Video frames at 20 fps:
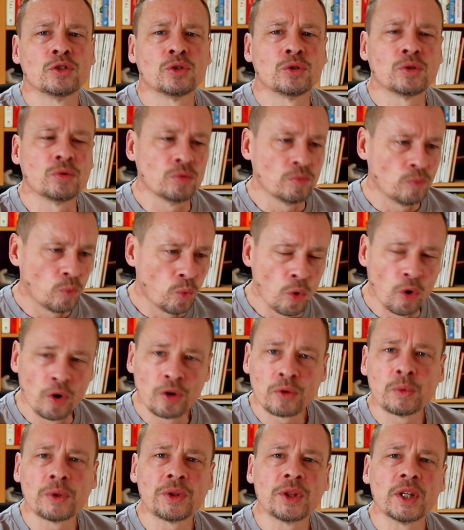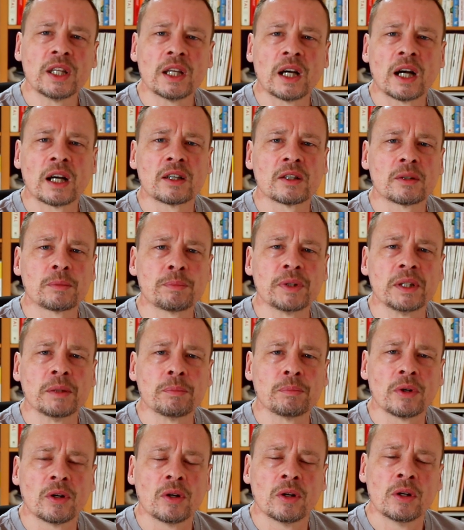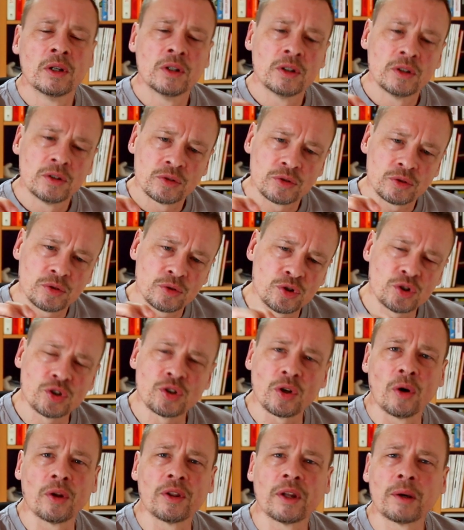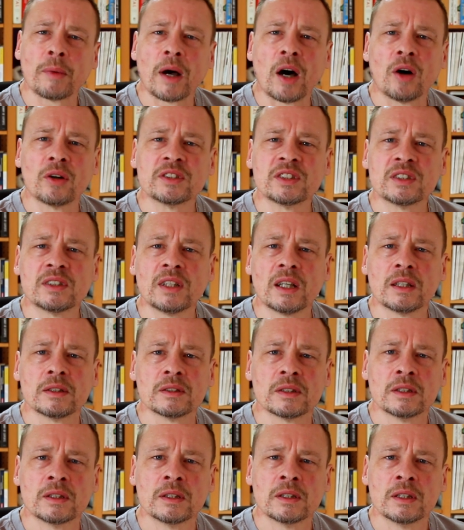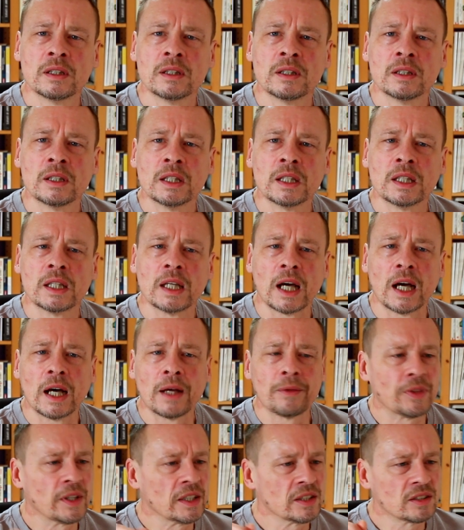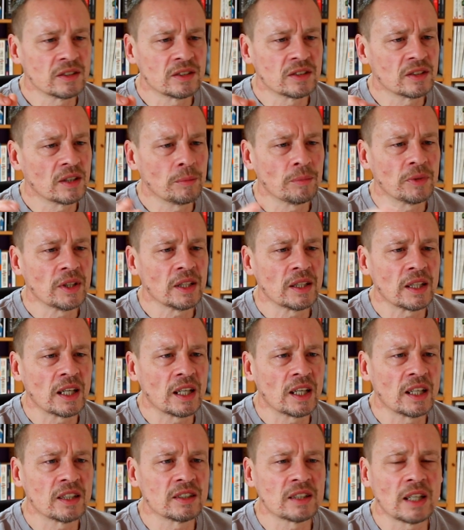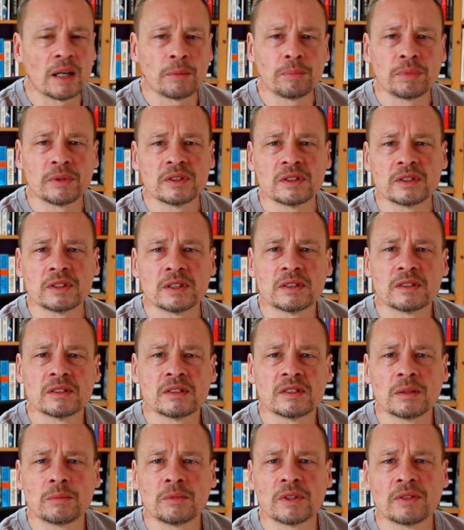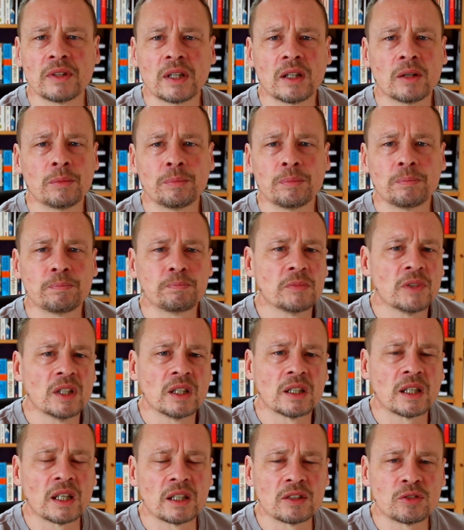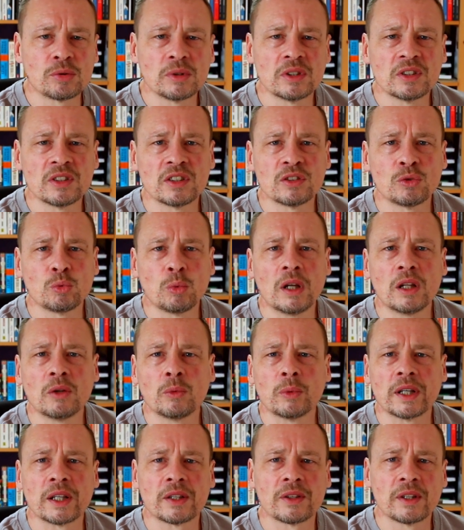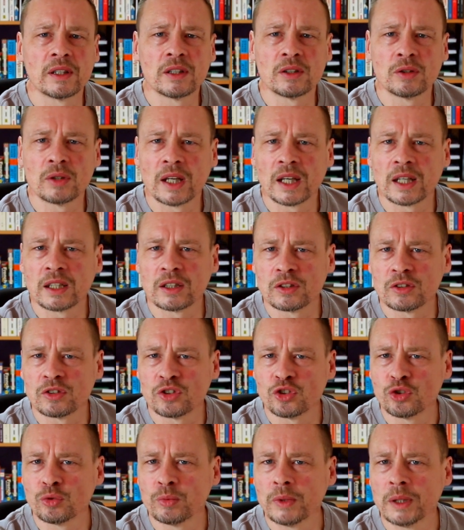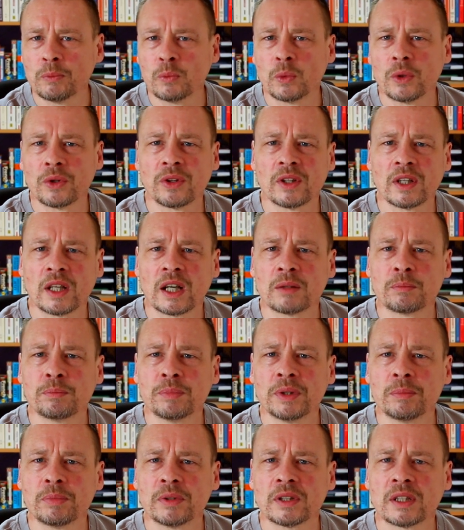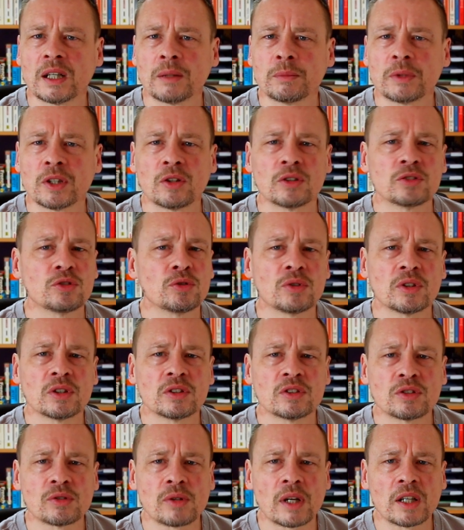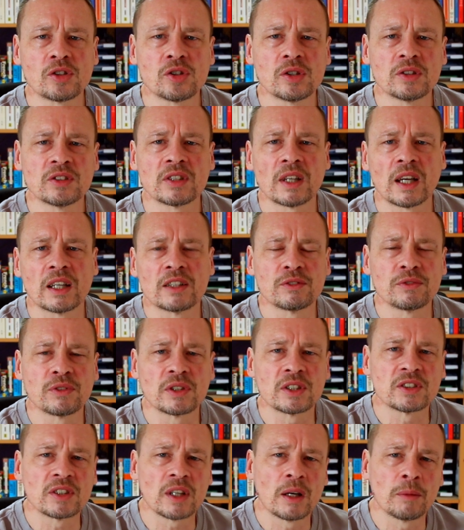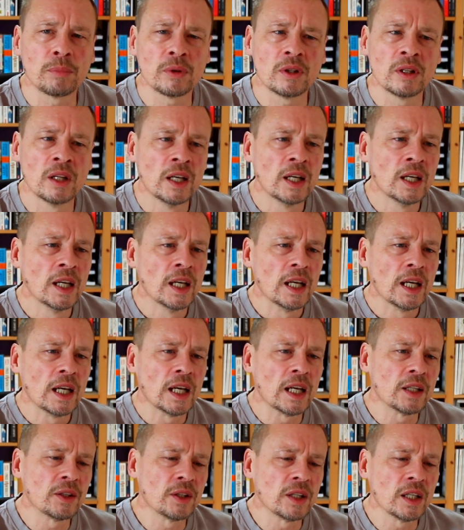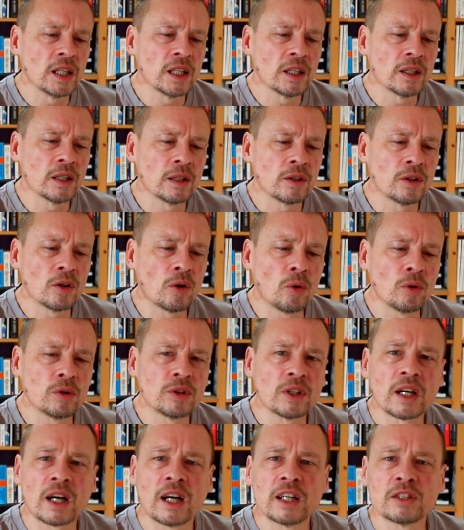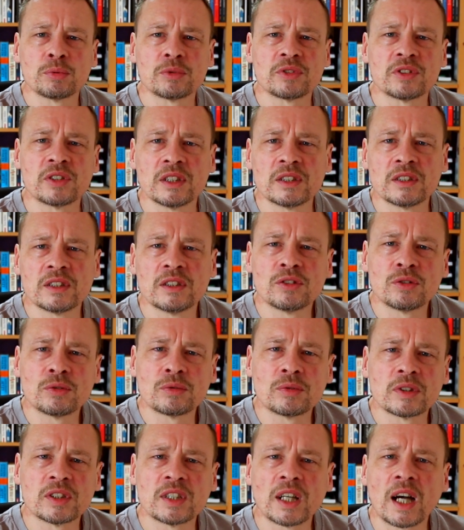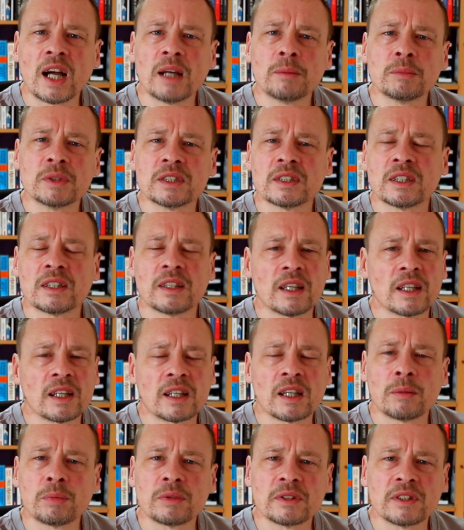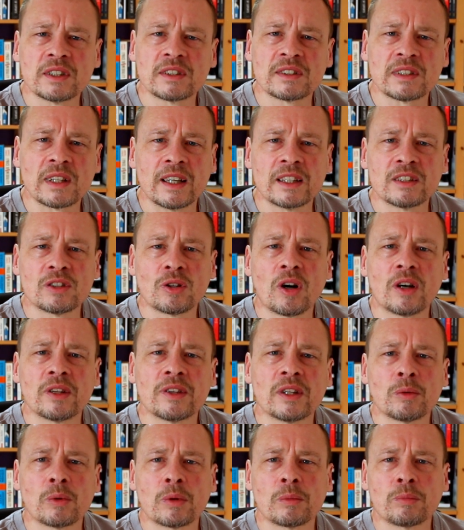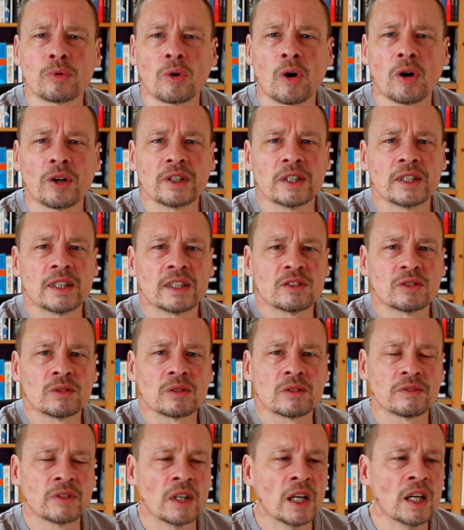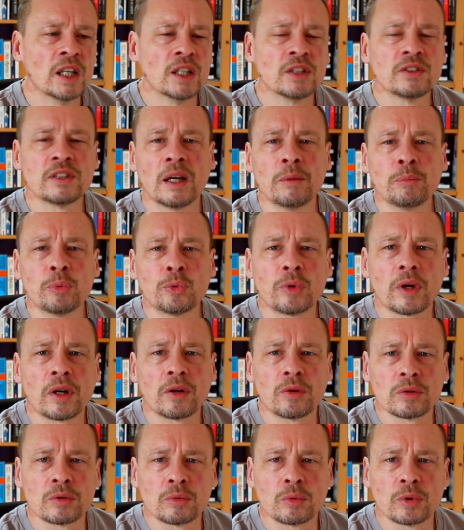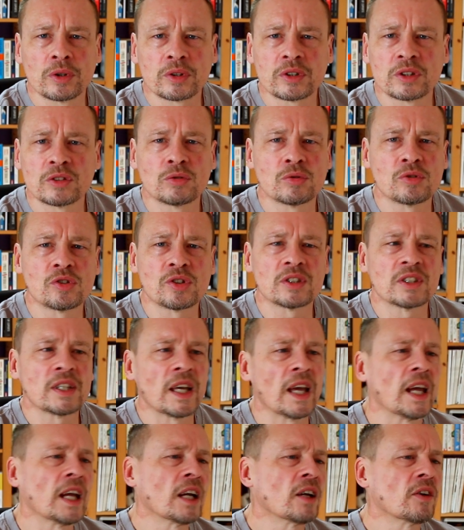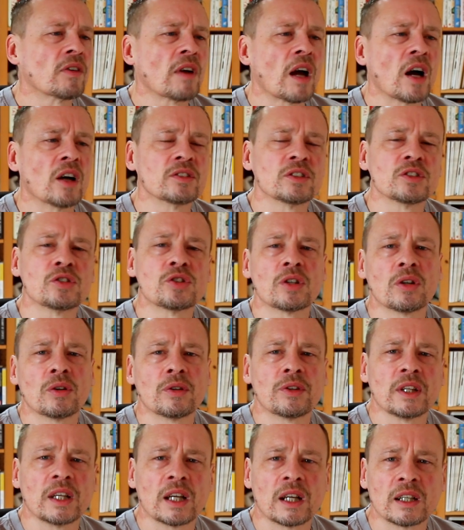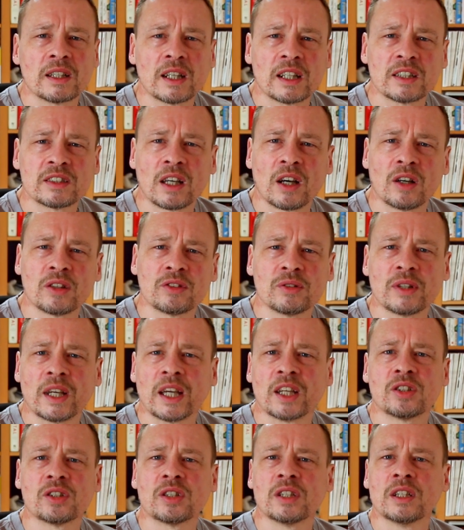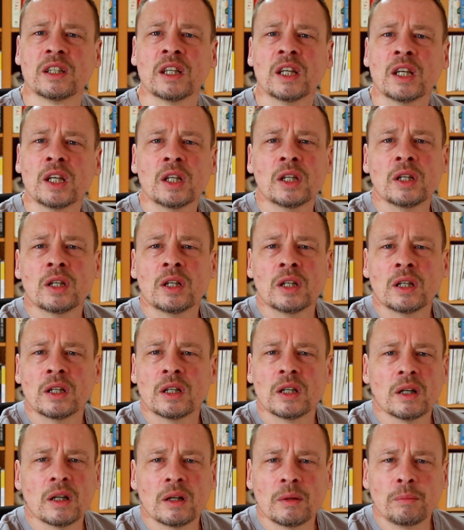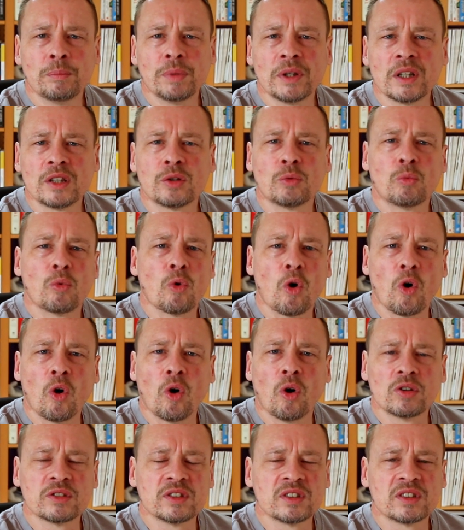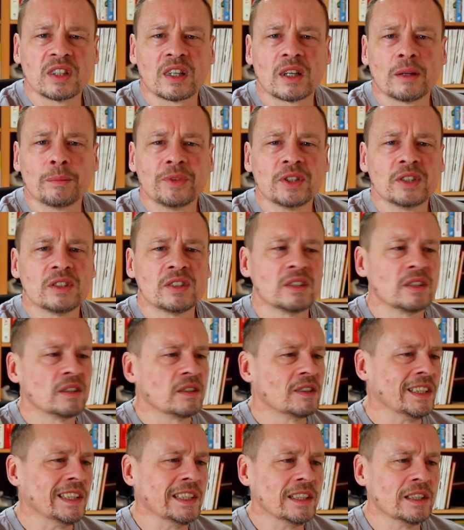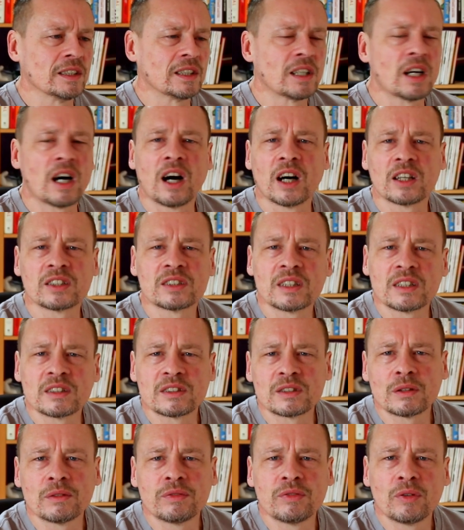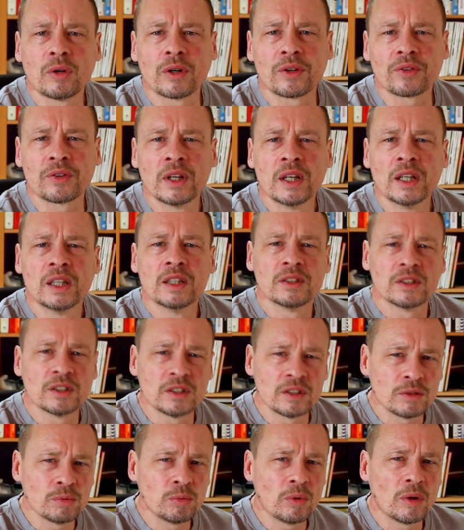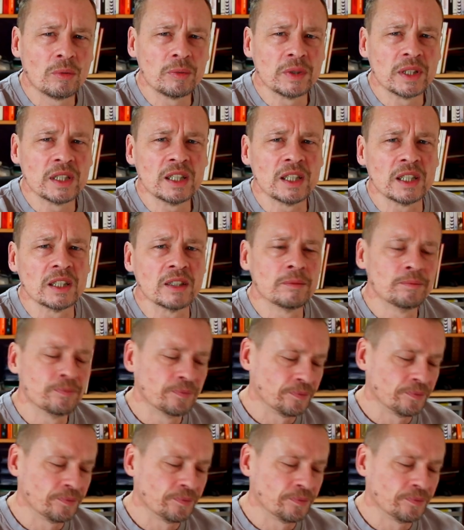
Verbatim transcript: to work with the younger people, to show them how it's done. This is something that has happened in some developed countries as well, where you had a sweep with young people coming onto construction sites, for example, and the older guys were sent into retirement, and then a couple of years later on they were brought in as sort of temporary workers to just hang around and show the young guys how to actually build a wall, to set up the steel cast and so forth. This is what we need.